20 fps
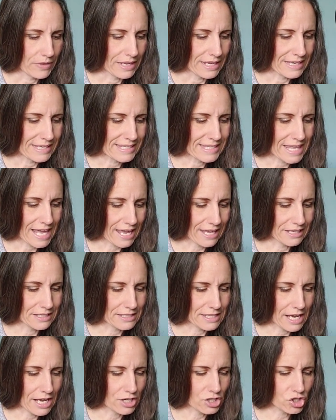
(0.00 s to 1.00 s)
is that
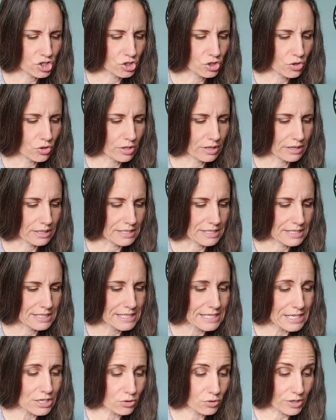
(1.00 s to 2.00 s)
intentional? The
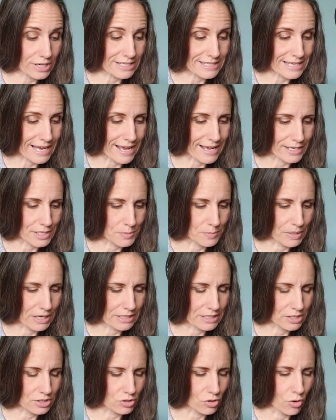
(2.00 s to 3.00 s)
secrets
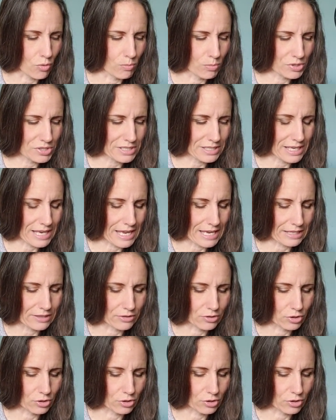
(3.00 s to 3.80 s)
aspect is almost like